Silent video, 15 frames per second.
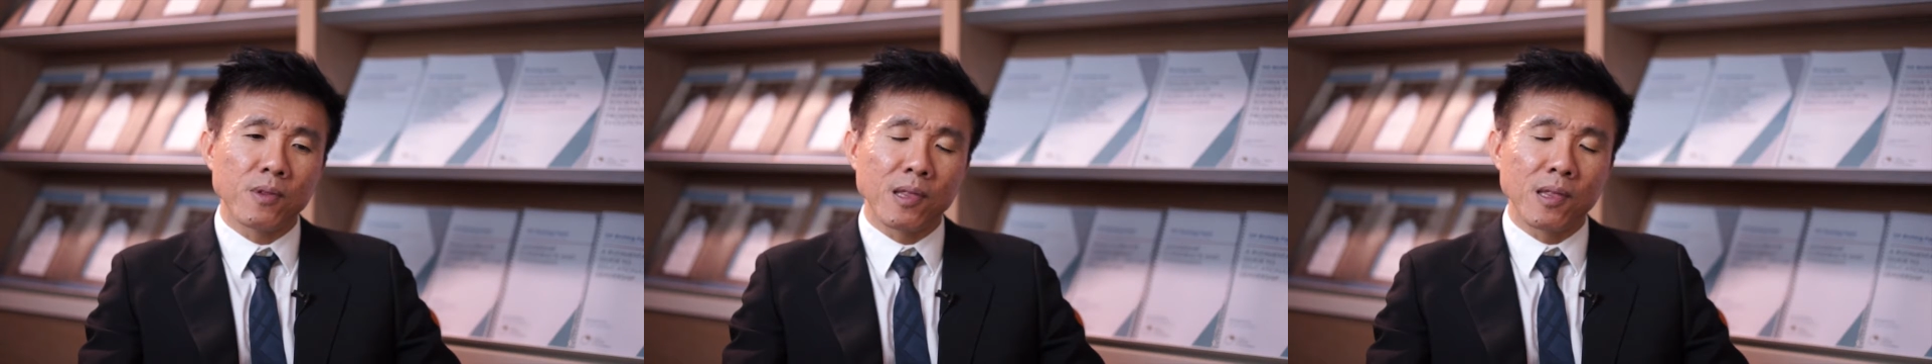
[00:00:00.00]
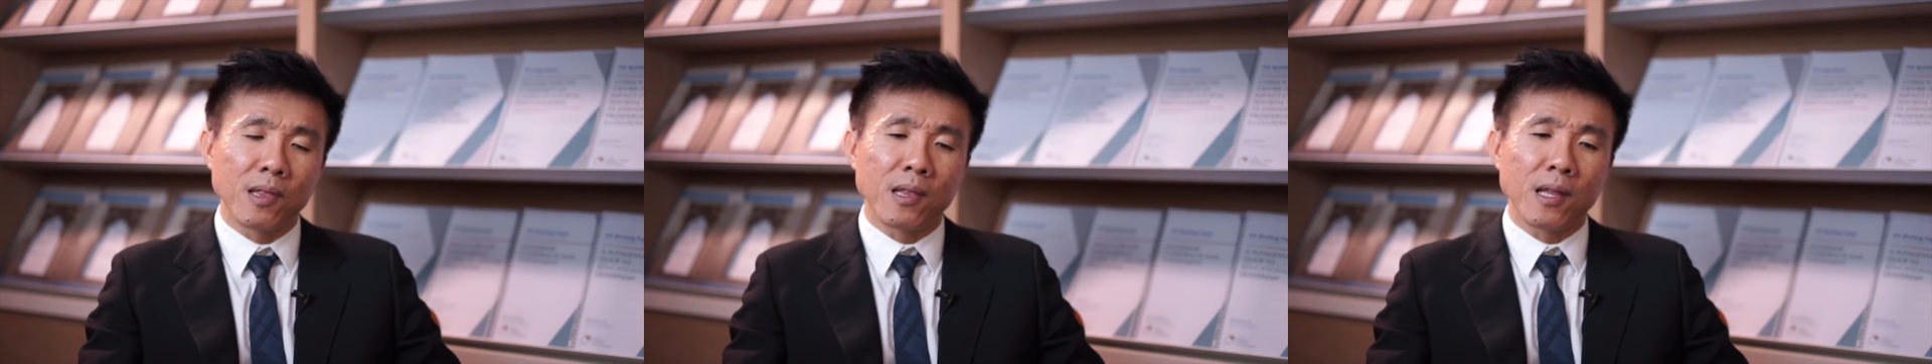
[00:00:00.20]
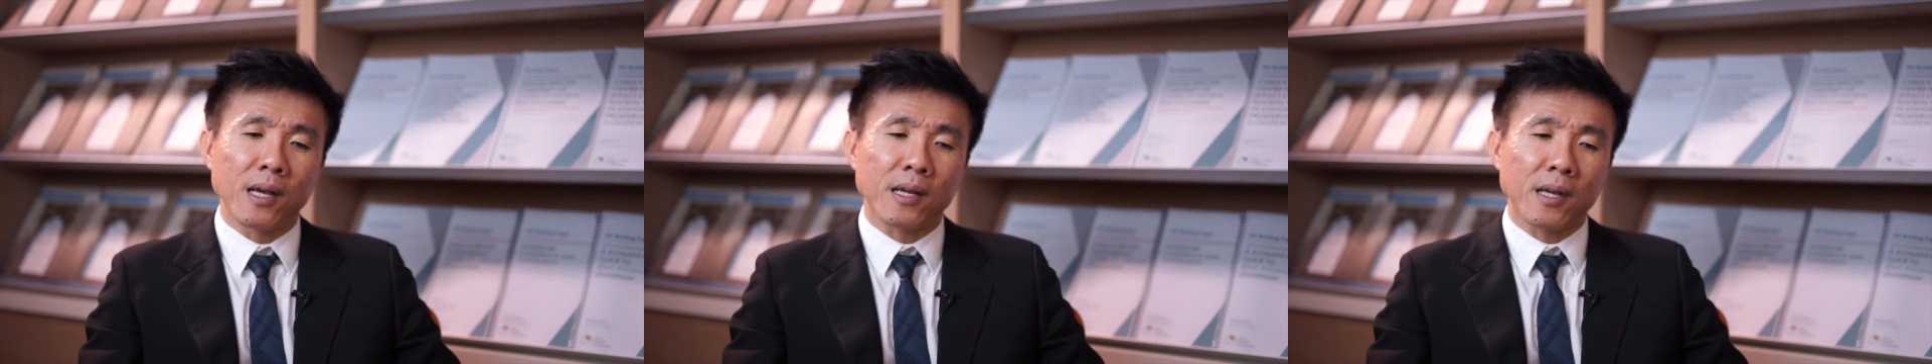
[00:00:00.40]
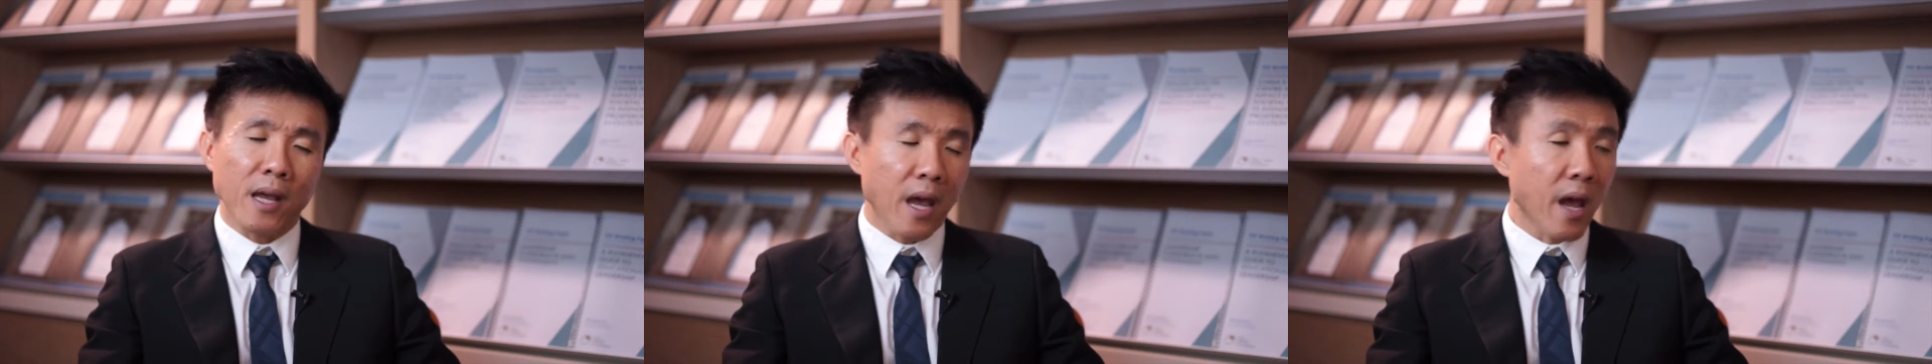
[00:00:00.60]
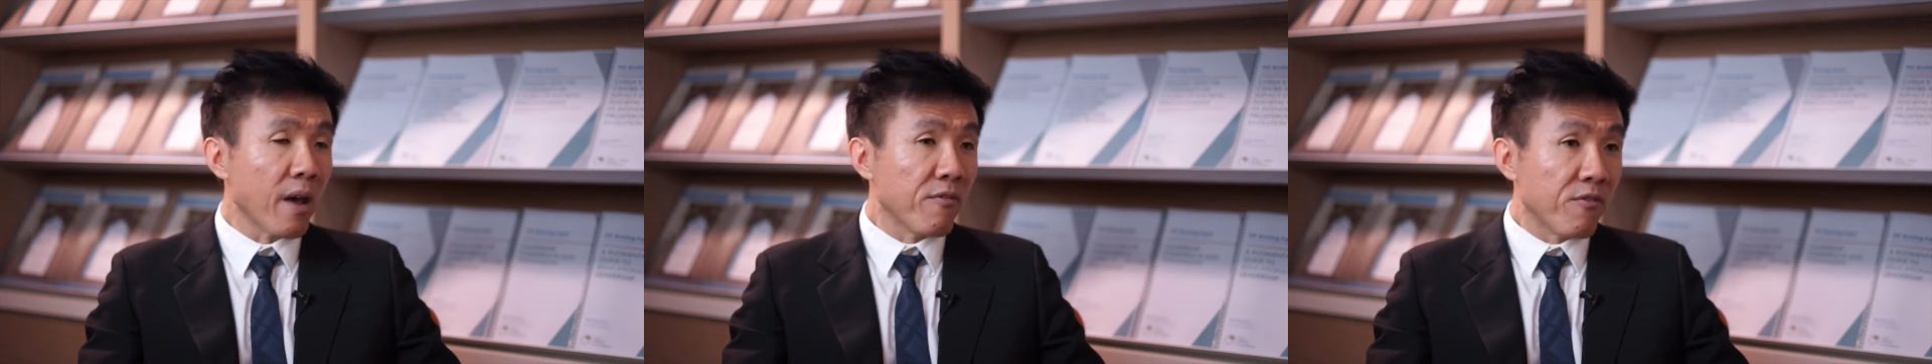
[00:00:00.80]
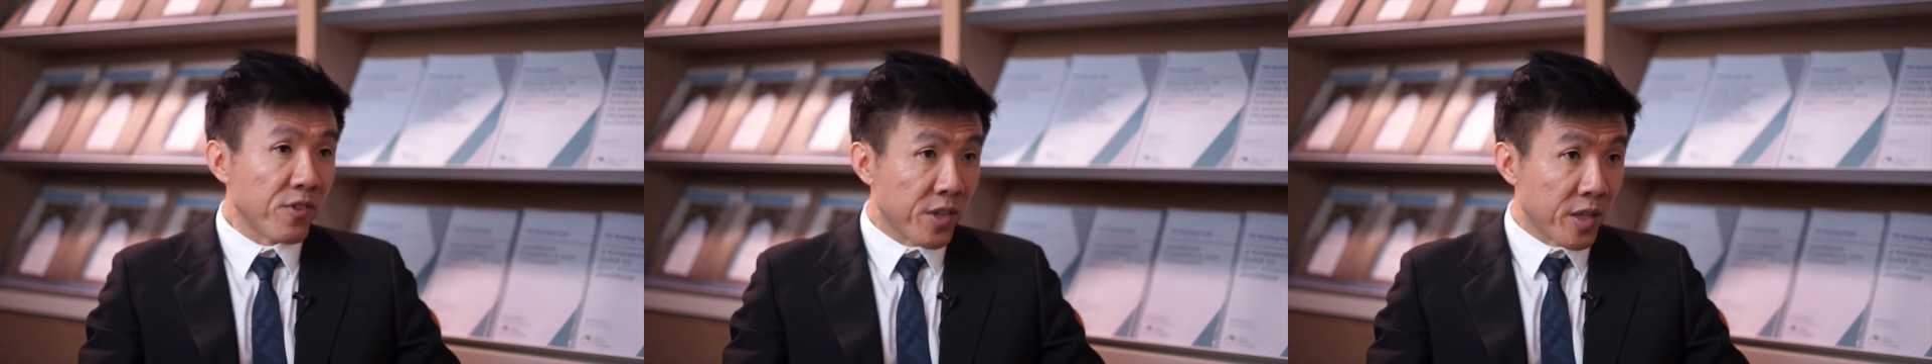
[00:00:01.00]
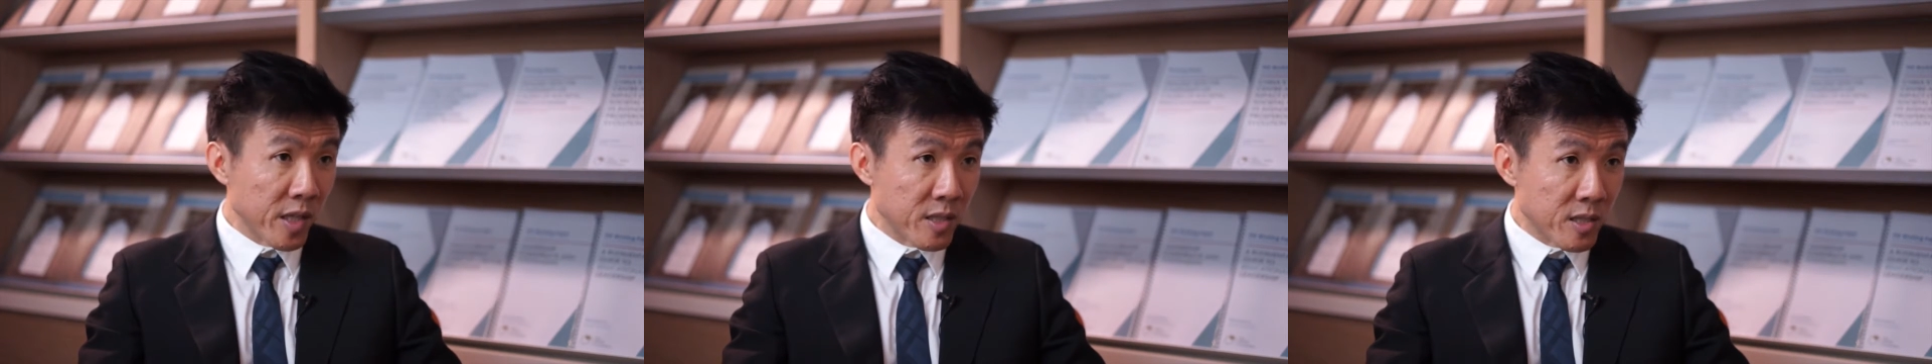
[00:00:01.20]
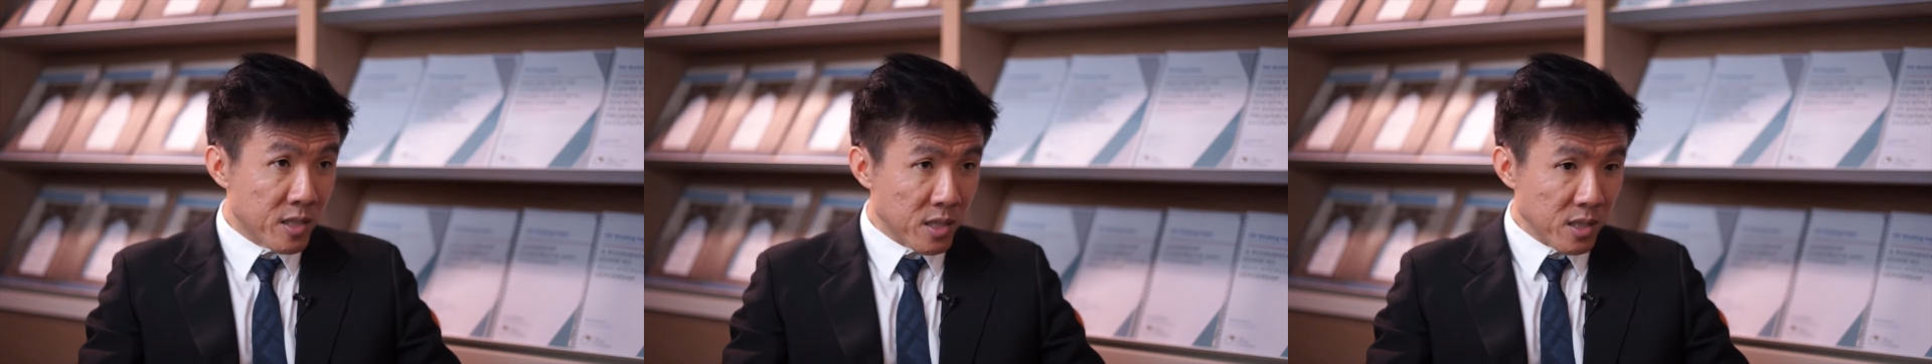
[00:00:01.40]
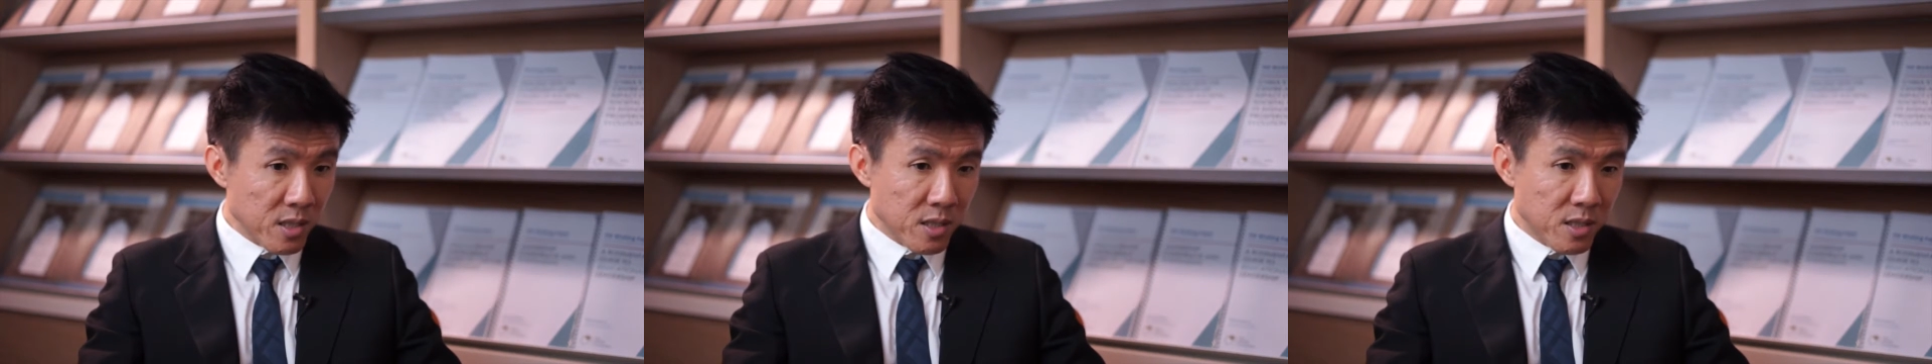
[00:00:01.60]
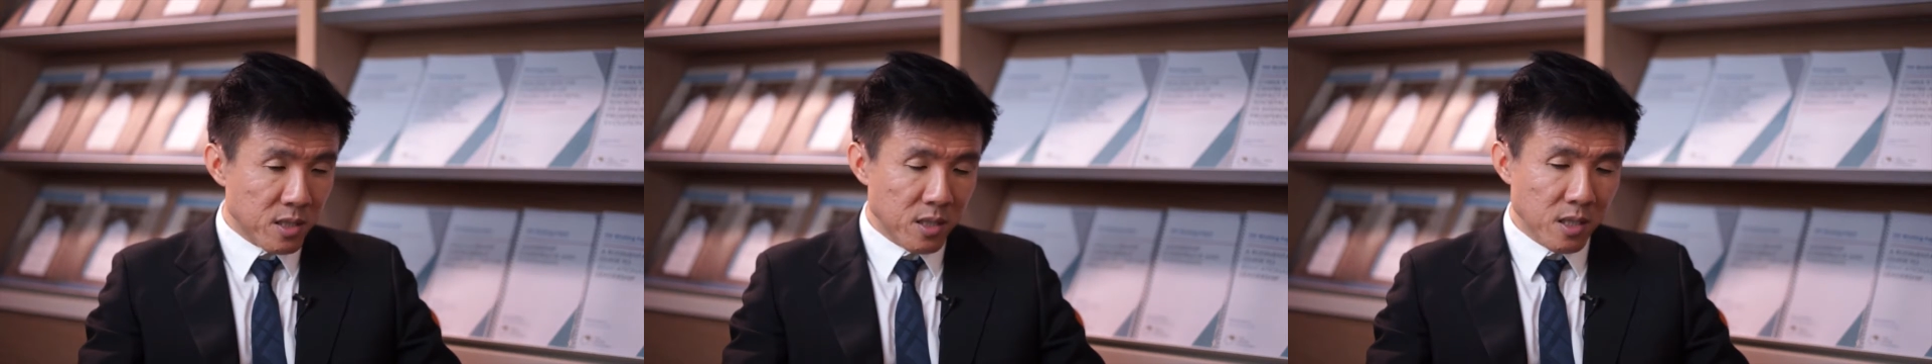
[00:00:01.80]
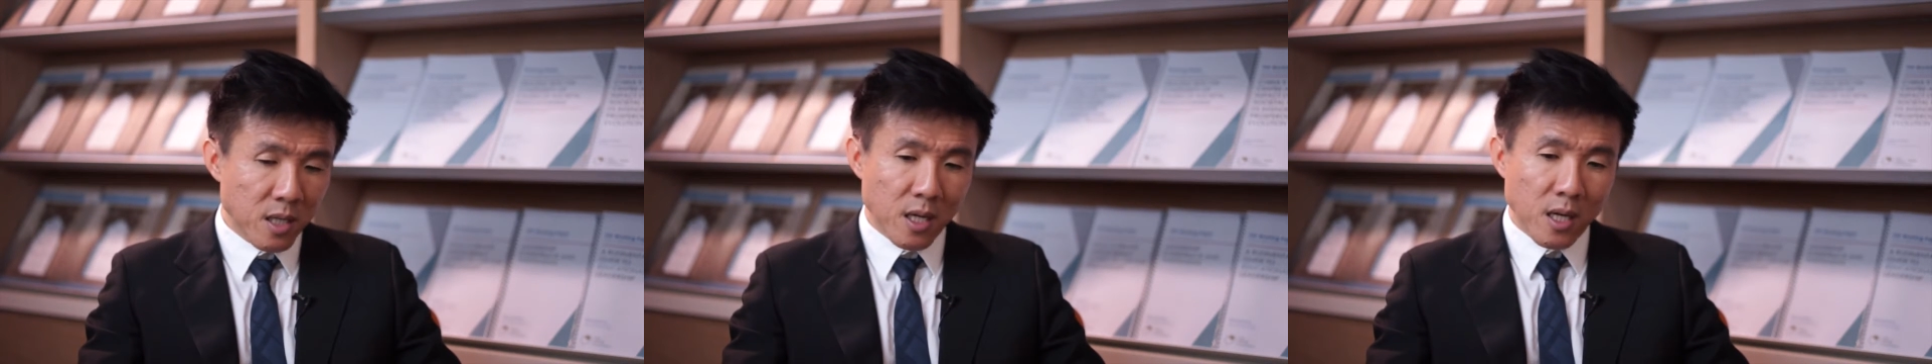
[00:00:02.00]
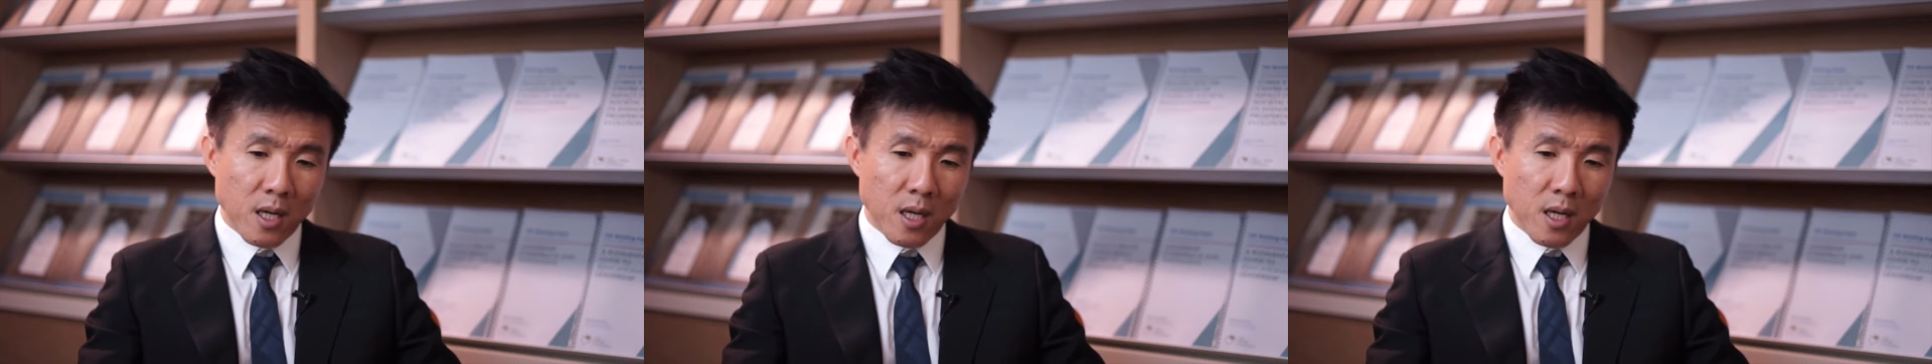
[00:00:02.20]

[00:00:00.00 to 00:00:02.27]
like evidences